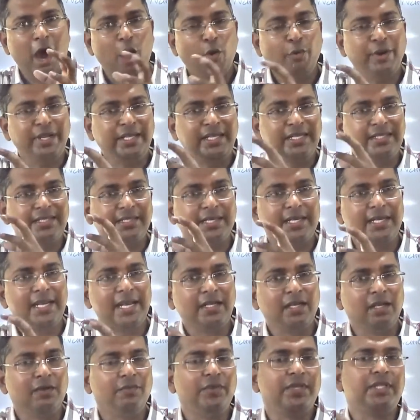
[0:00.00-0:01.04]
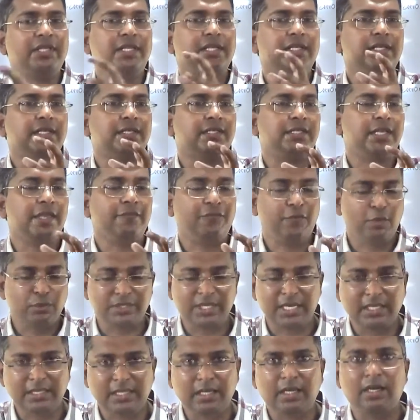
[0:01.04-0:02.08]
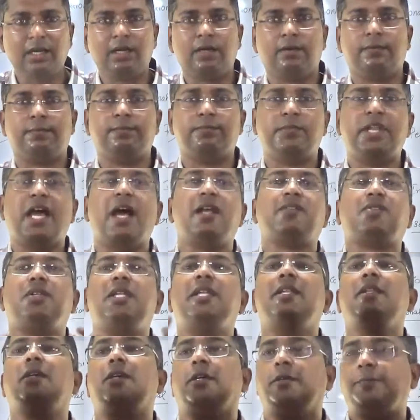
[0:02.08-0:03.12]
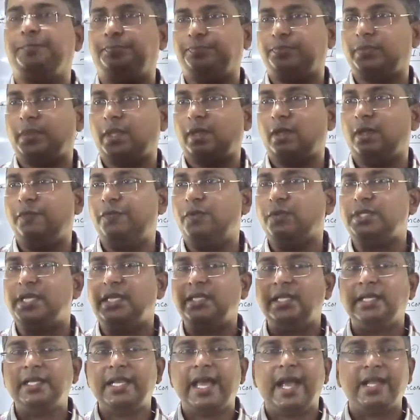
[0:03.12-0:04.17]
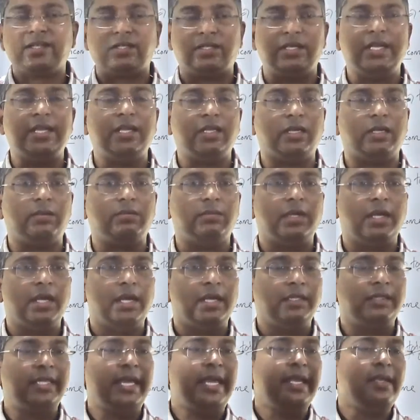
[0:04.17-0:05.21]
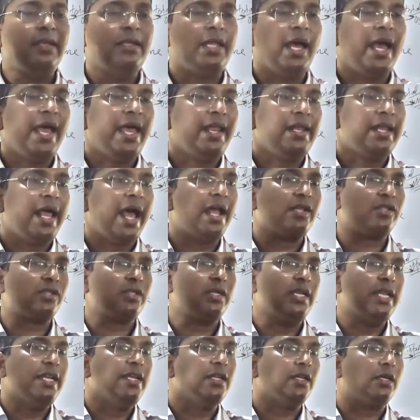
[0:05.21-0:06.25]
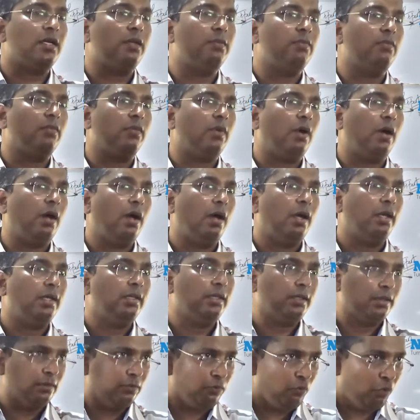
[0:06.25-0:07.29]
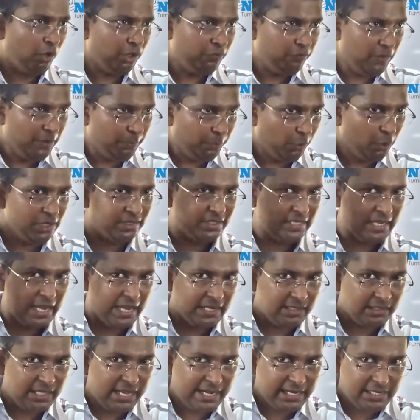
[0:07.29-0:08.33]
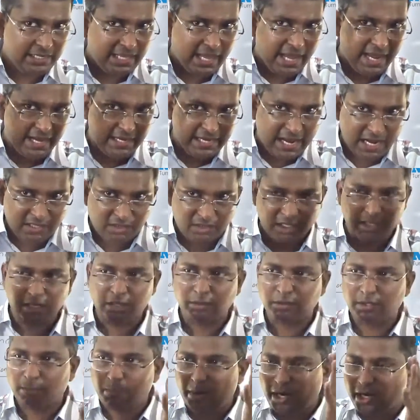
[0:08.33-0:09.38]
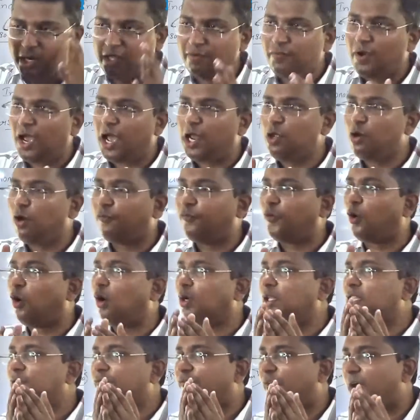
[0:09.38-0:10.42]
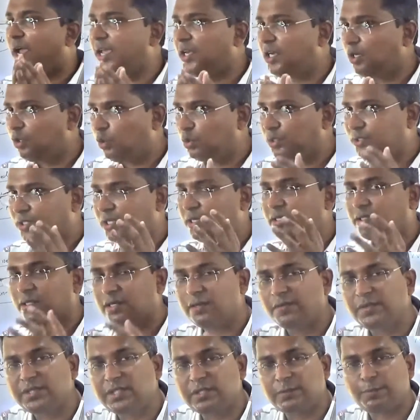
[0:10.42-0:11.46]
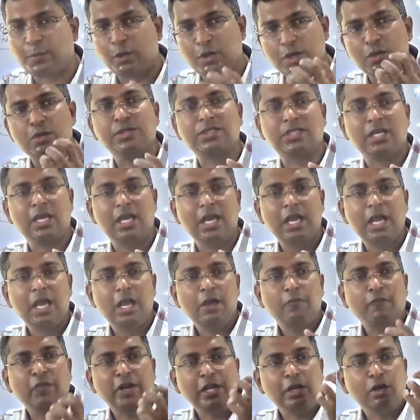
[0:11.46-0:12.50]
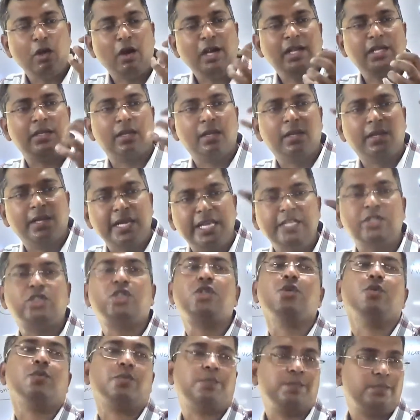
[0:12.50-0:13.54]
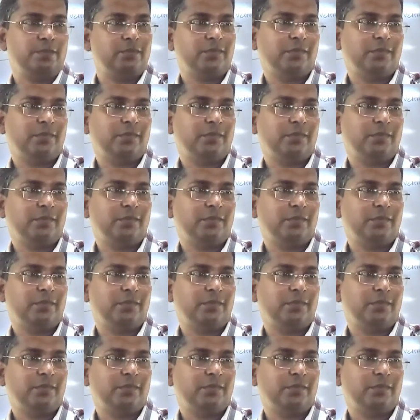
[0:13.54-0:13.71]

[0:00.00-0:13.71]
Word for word: how it is related with the see if you see the national income if you see the national income the entire national income what we produce and the entire national income the money value of all the final goods and services produced will not reach you